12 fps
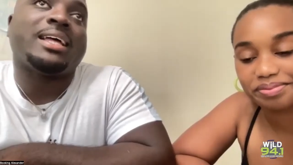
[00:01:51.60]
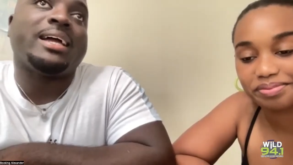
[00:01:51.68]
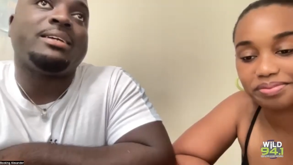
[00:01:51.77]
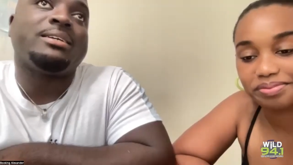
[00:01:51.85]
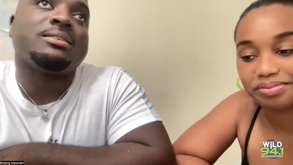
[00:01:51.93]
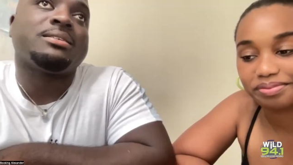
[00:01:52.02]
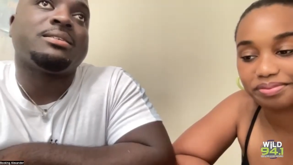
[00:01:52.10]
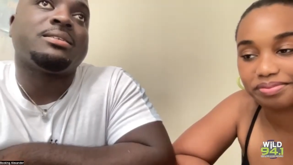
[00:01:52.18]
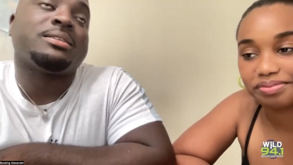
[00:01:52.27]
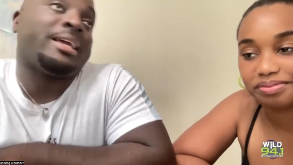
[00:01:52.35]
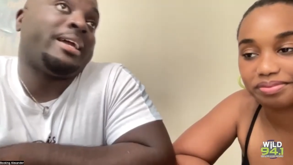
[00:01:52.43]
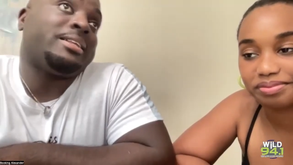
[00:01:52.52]
Speaker 1: like,
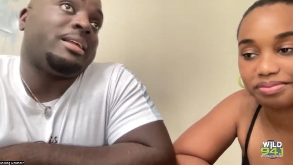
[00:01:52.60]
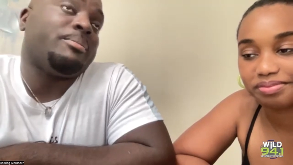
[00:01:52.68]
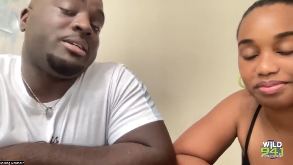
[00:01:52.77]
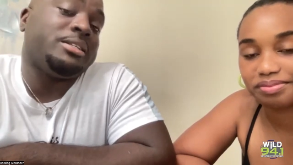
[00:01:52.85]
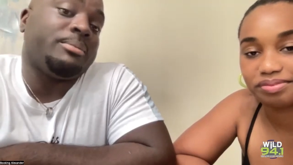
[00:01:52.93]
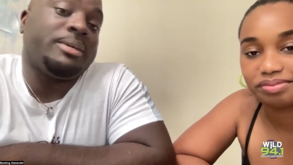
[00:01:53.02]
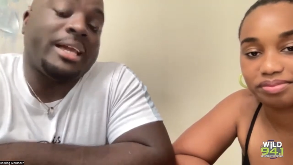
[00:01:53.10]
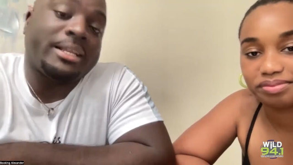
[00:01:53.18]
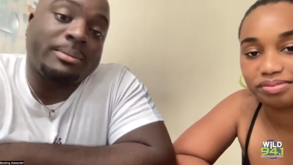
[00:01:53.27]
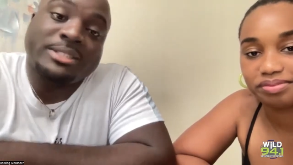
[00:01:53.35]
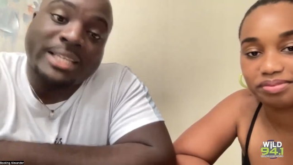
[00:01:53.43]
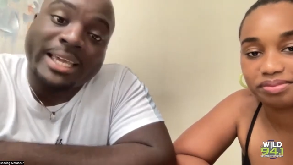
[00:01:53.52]
here, let me
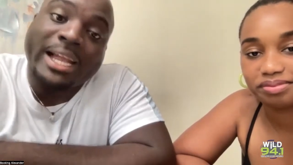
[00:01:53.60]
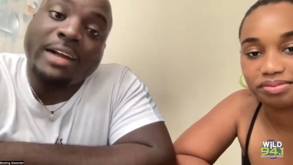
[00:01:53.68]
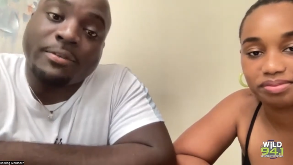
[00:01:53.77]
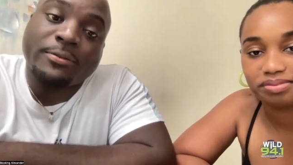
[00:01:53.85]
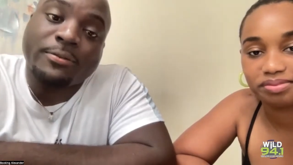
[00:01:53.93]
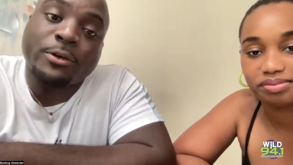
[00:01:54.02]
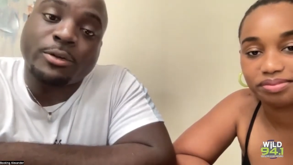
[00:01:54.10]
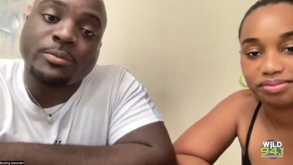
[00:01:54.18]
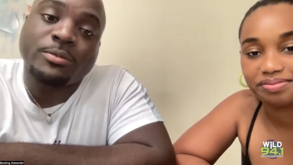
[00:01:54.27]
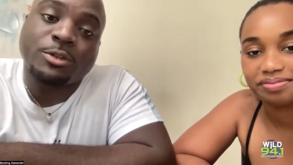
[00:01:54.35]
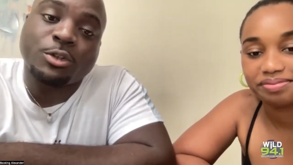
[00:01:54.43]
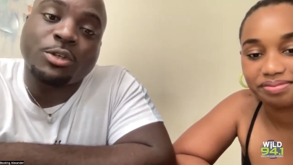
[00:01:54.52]
take care of it for you.
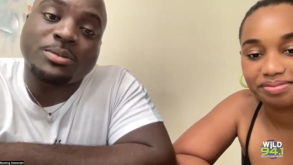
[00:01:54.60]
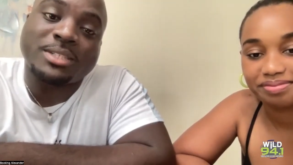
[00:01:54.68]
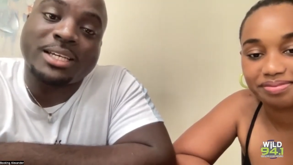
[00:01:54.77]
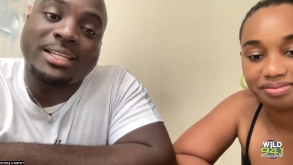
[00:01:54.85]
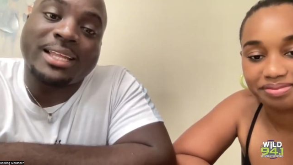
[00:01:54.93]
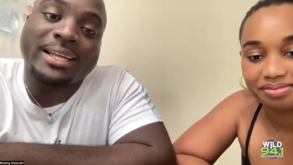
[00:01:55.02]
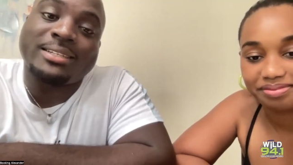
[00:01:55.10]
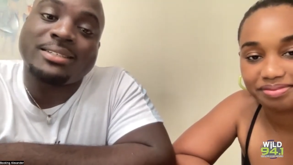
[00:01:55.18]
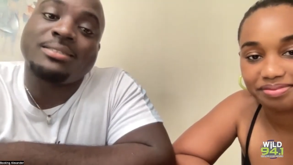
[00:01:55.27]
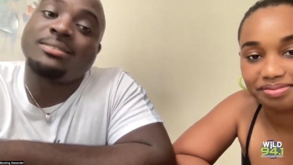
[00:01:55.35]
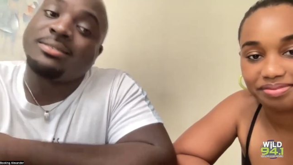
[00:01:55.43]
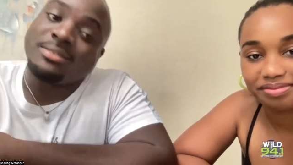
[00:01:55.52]
You know what I'm saying? Like,
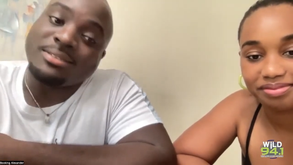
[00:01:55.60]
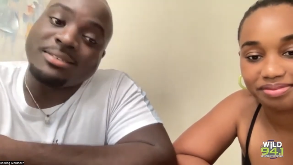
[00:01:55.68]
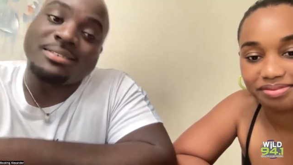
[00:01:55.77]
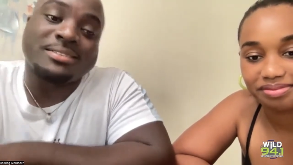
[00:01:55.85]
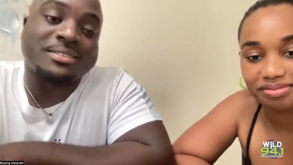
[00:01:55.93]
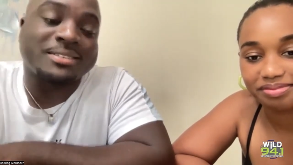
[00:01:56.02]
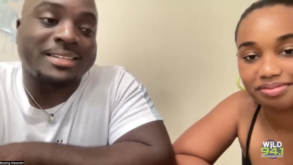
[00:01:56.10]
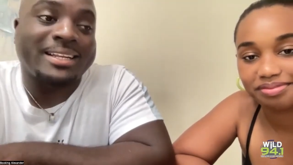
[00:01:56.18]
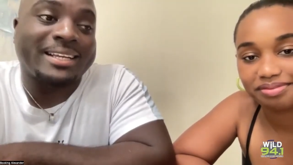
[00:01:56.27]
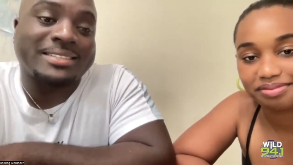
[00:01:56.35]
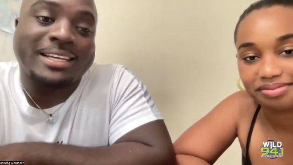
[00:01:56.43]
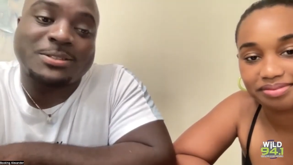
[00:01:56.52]

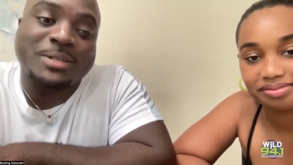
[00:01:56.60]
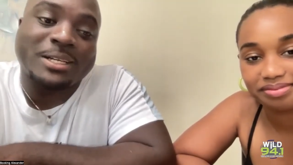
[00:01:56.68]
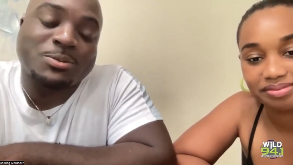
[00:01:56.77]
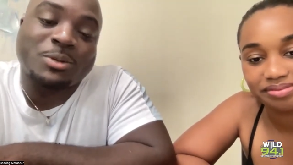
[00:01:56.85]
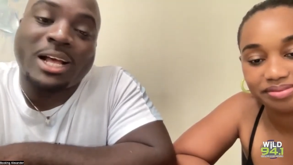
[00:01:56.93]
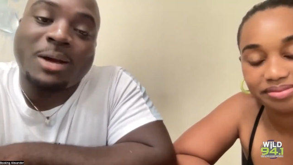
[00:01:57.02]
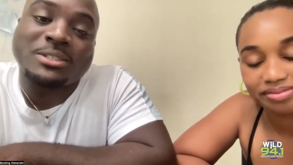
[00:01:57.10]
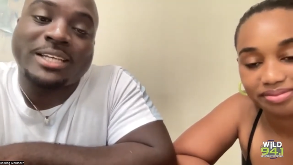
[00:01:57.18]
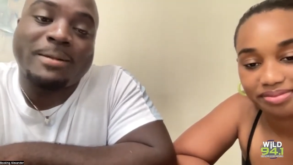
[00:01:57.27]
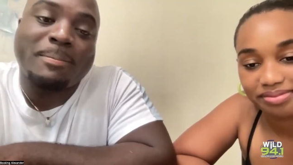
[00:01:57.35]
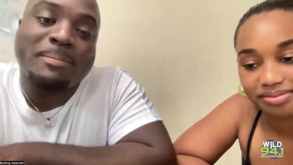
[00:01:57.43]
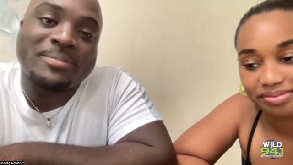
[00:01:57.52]
that's where that was at.